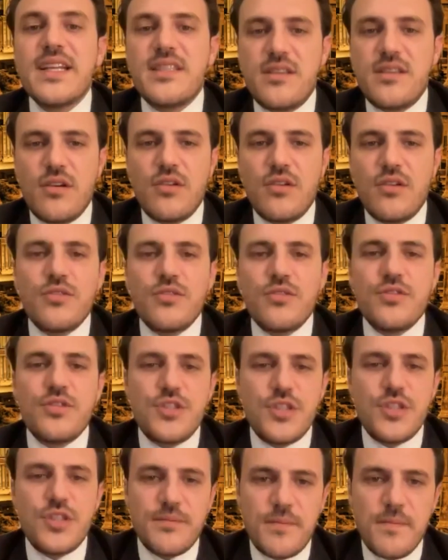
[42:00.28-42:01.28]
etiology.
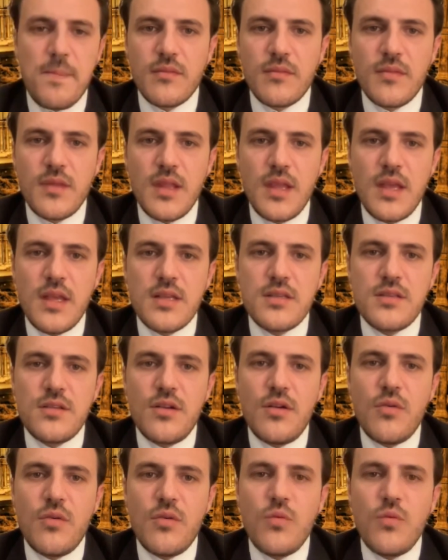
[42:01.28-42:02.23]
So